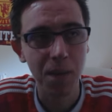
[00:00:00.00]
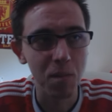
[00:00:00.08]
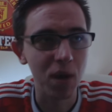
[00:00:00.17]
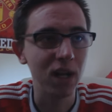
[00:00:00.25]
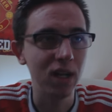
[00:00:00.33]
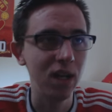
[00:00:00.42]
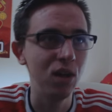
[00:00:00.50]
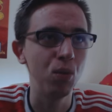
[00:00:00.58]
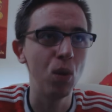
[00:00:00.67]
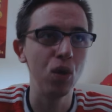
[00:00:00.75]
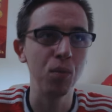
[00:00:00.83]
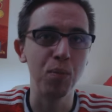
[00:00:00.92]
they might need
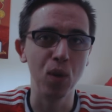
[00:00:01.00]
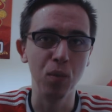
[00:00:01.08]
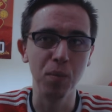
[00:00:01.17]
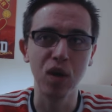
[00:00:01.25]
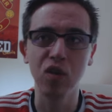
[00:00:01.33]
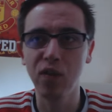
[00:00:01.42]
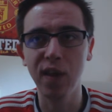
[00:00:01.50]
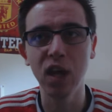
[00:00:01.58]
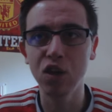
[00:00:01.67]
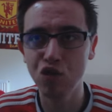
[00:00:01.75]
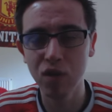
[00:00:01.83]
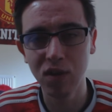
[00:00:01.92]
one. But because of the
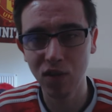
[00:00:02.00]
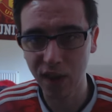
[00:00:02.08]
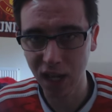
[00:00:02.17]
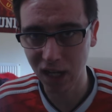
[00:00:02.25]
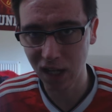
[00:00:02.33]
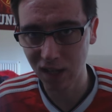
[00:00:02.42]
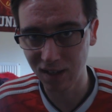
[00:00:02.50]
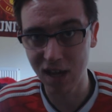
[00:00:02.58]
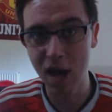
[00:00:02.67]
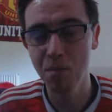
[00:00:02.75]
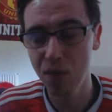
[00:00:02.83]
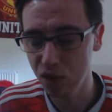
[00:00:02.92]
injuries, they need
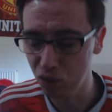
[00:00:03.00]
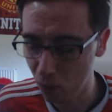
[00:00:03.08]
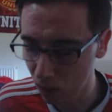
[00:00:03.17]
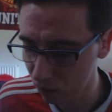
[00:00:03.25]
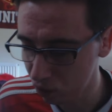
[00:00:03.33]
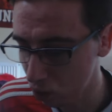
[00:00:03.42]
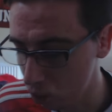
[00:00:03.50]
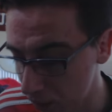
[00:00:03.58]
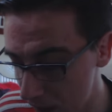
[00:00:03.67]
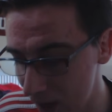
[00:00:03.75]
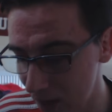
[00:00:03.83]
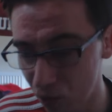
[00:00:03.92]
depth as well. So
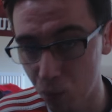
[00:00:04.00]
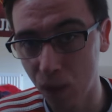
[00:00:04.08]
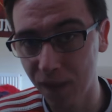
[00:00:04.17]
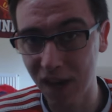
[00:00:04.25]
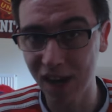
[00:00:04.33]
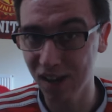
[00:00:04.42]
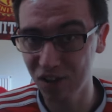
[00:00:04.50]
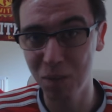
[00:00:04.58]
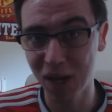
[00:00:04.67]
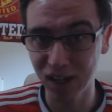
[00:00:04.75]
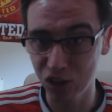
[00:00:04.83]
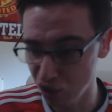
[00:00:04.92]
that is one that I
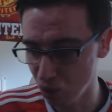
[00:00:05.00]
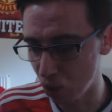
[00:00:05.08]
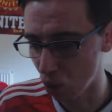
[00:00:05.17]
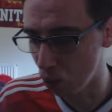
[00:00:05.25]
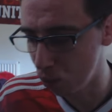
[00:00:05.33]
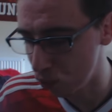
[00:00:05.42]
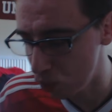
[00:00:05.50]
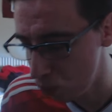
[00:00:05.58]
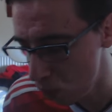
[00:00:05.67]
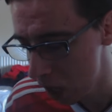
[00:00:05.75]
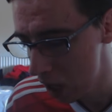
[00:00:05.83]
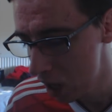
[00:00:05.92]
expect to go
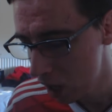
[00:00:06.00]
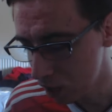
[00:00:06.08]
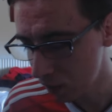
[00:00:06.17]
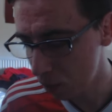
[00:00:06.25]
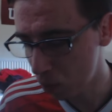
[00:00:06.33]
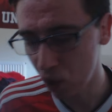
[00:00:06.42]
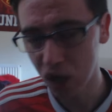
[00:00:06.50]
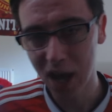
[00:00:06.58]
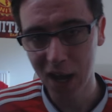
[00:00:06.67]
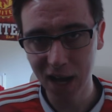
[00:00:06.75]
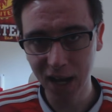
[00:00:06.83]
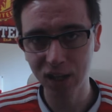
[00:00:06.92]
through. Another one,
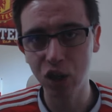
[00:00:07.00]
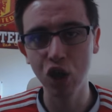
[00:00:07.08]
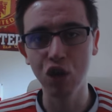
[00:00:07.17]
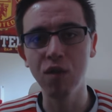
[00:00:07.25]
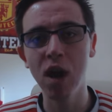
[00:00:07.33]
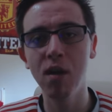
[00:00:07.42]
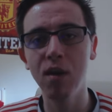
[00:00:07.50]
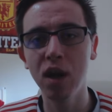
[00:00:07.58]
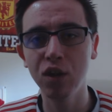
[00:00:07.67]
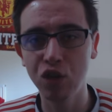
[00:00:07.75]
Hector Herrera